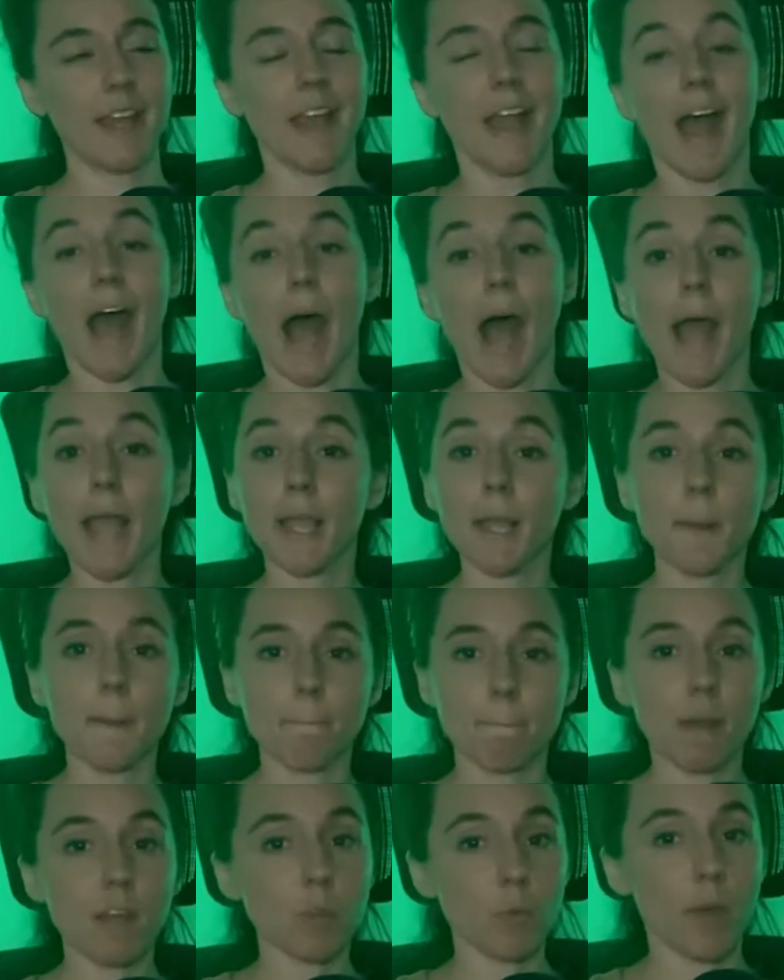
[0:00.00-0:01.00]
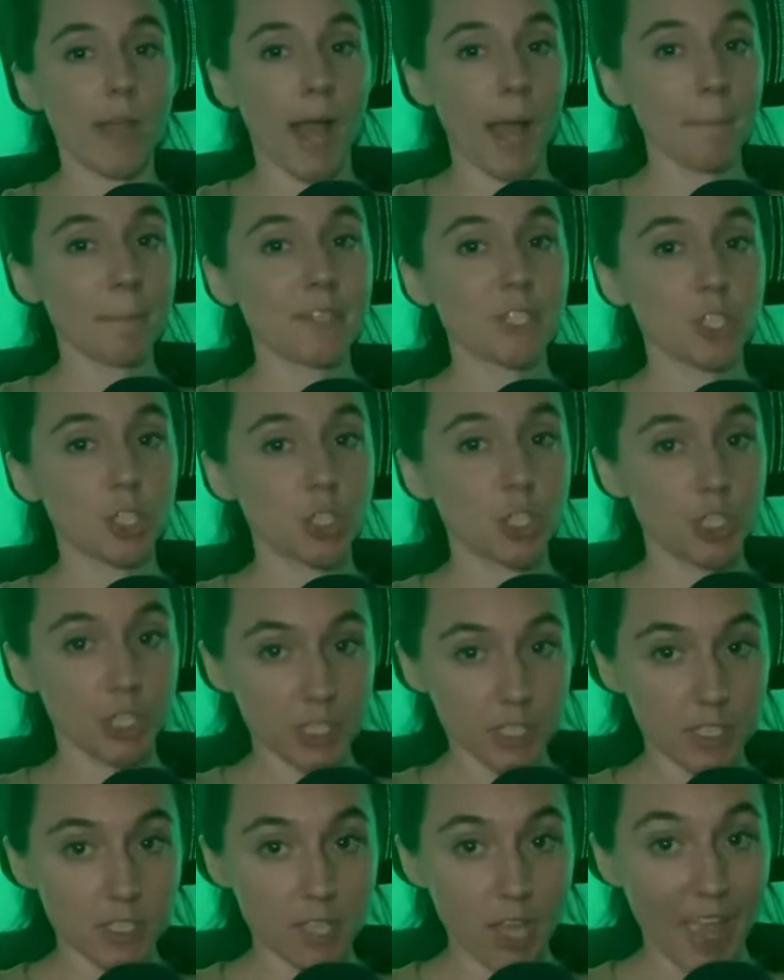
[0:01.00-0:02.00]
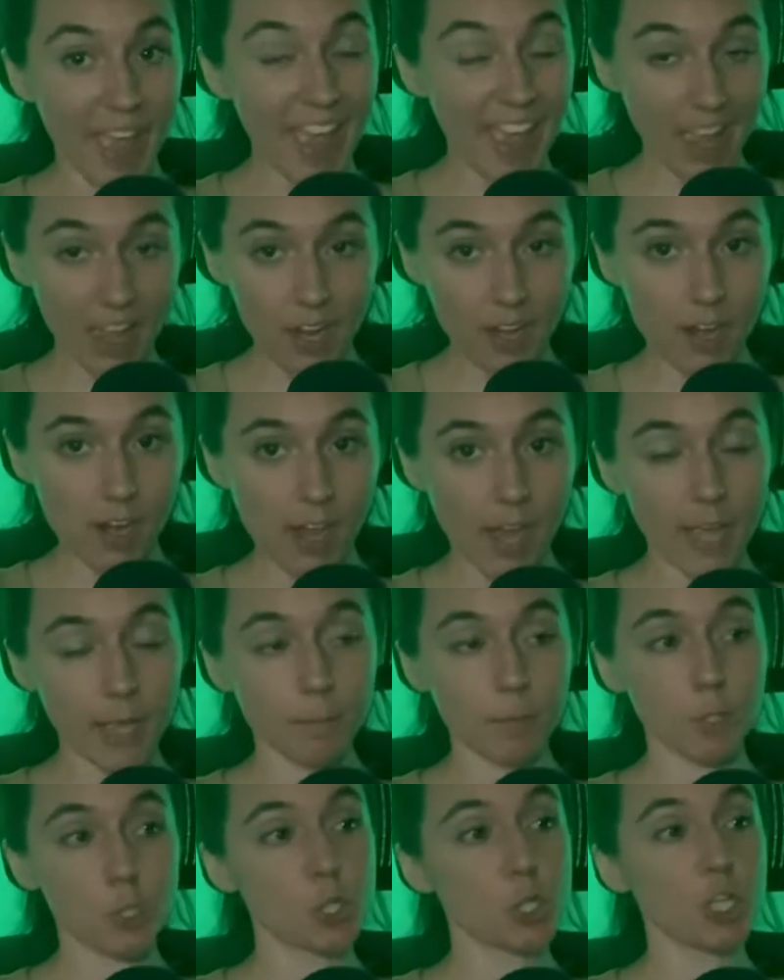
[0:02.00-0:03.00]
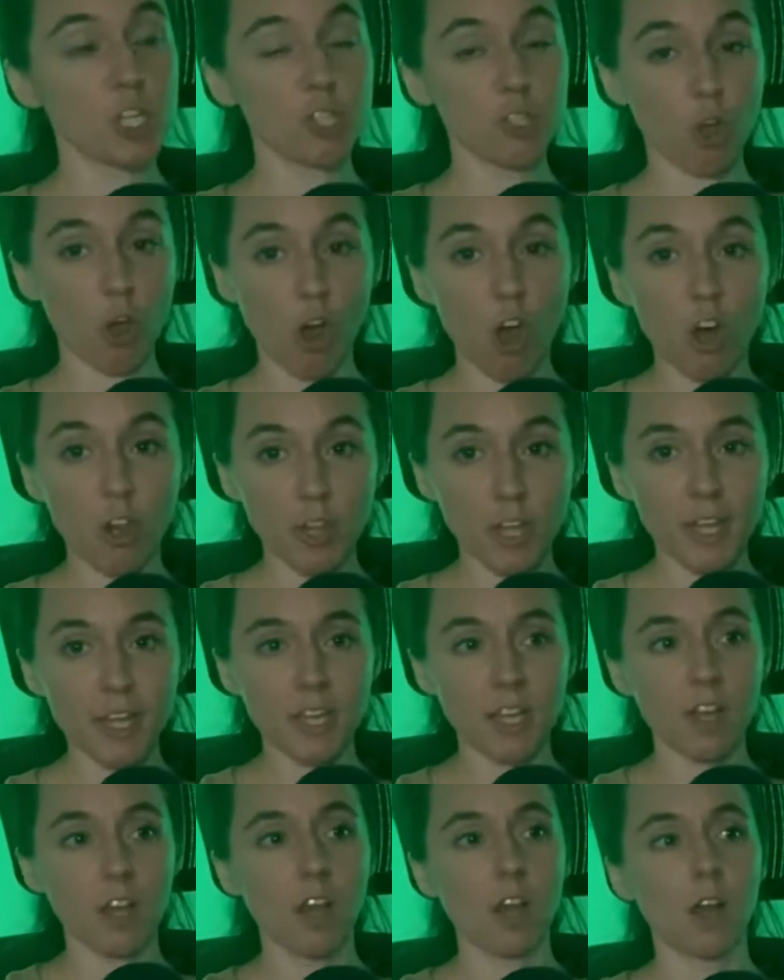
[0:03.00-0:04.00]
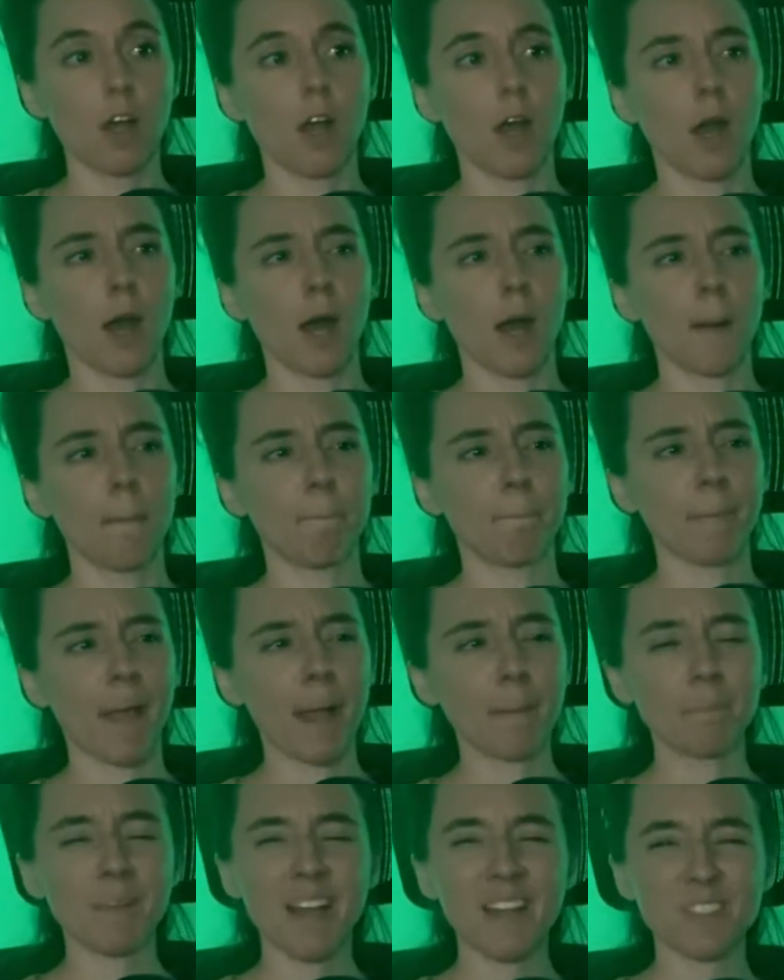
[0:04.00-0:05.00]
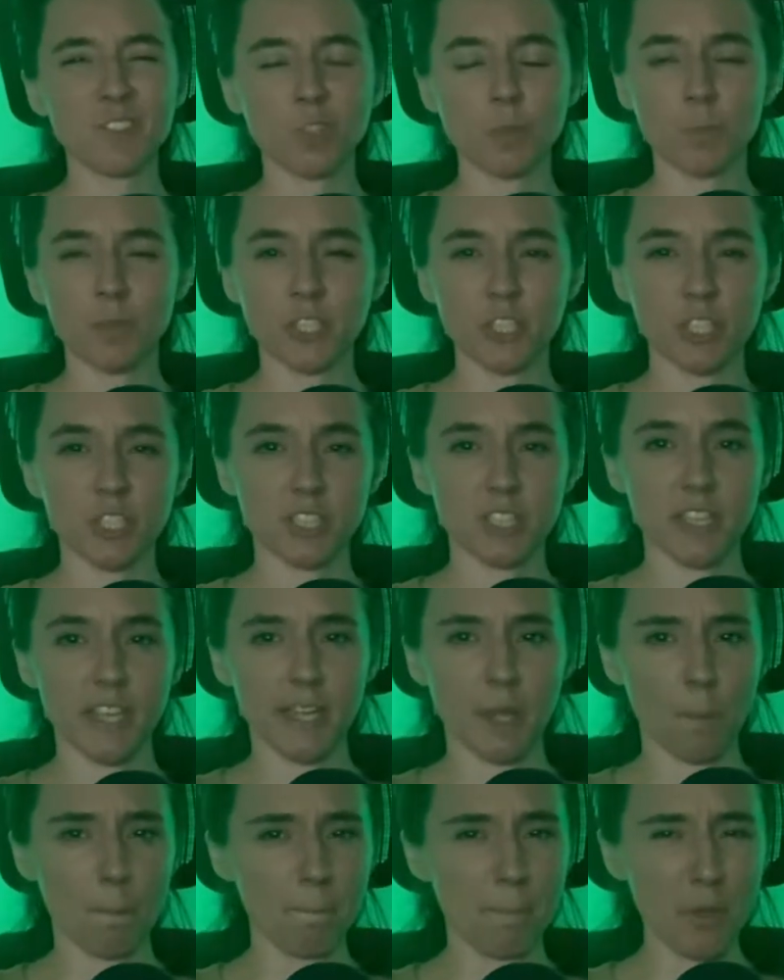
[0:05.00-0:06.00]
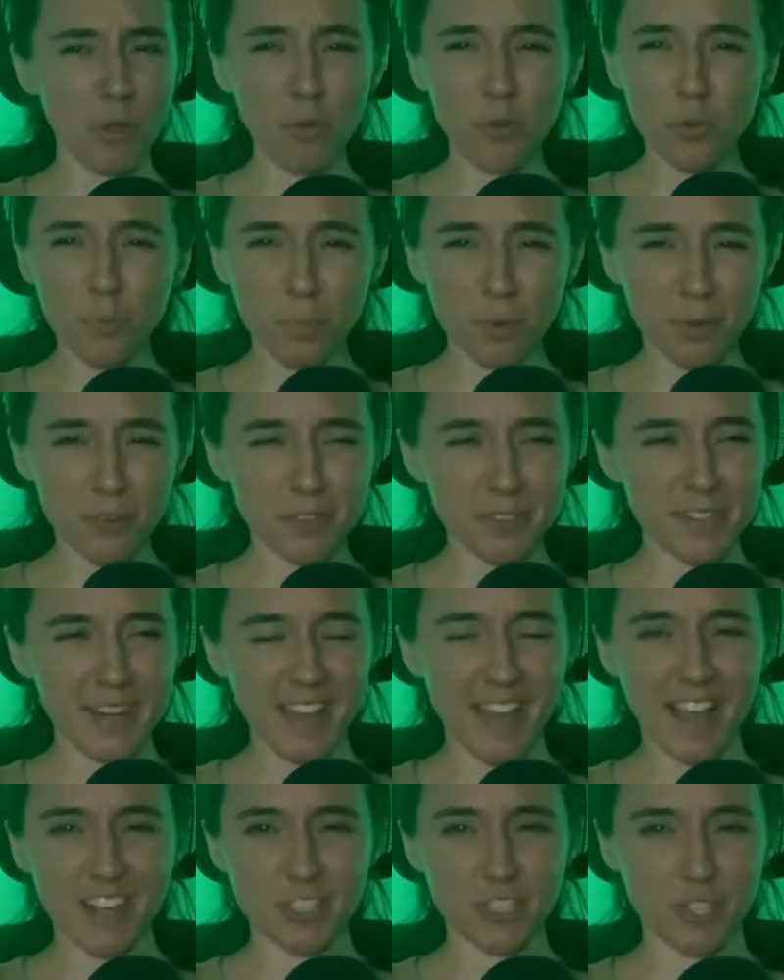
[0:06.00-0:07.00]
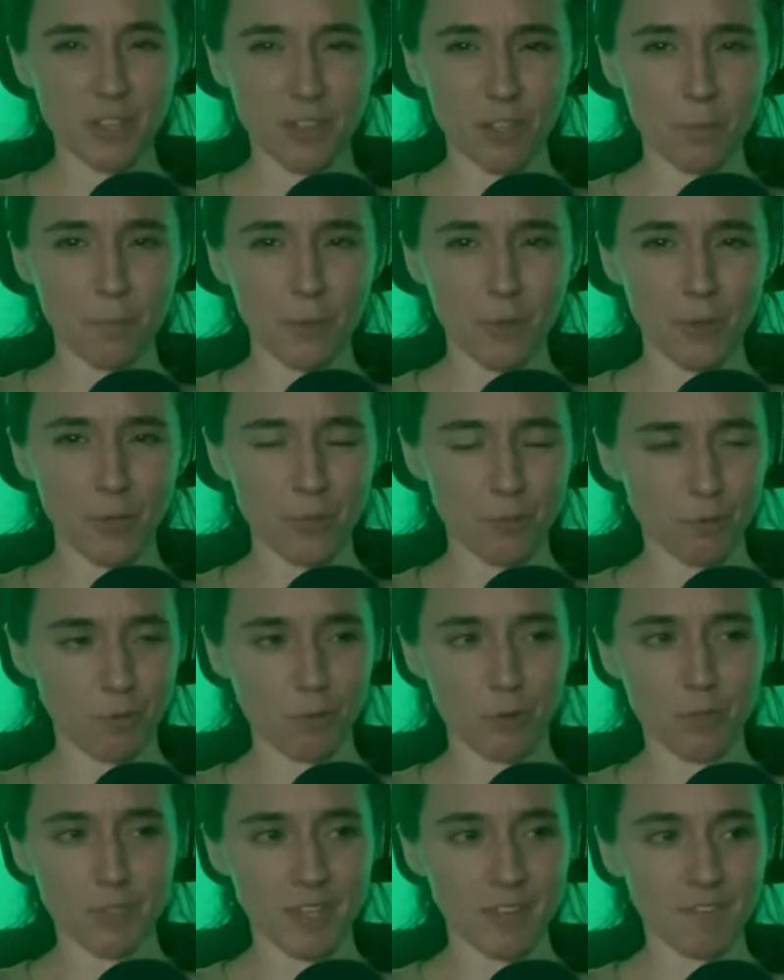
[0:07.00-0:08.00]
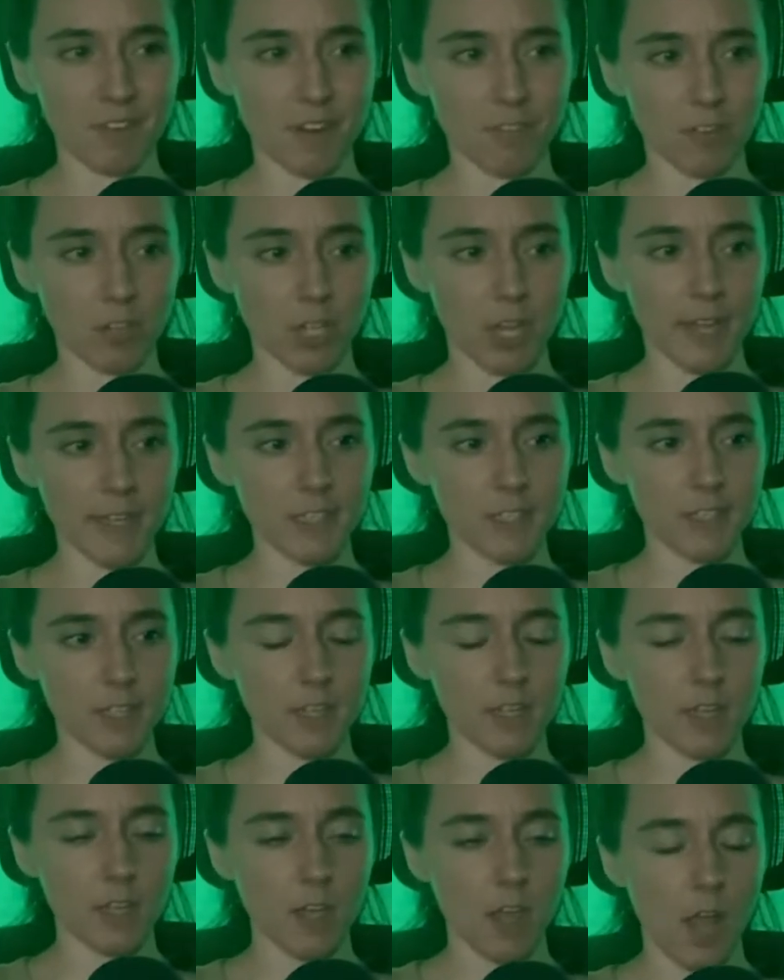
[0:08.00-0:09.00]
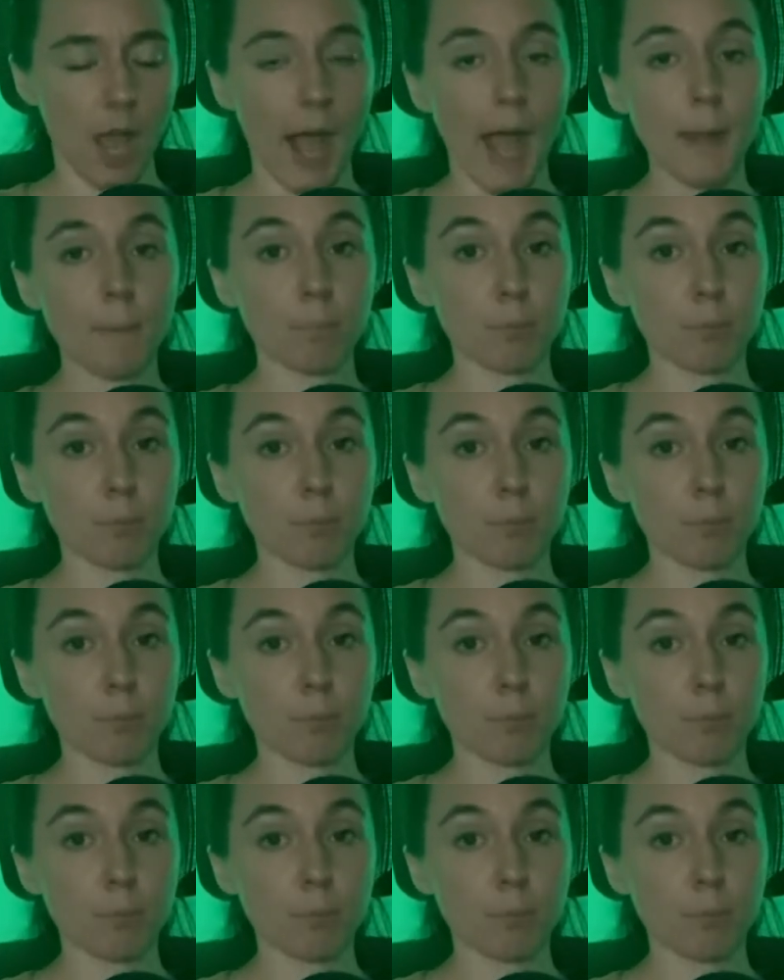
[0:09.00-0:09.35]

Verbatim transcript: I am, by the way, I'm a cheese head. I am a cheeseaholic. I'm not so much like a milk person. I actually think milk is gross. I've never liked it. I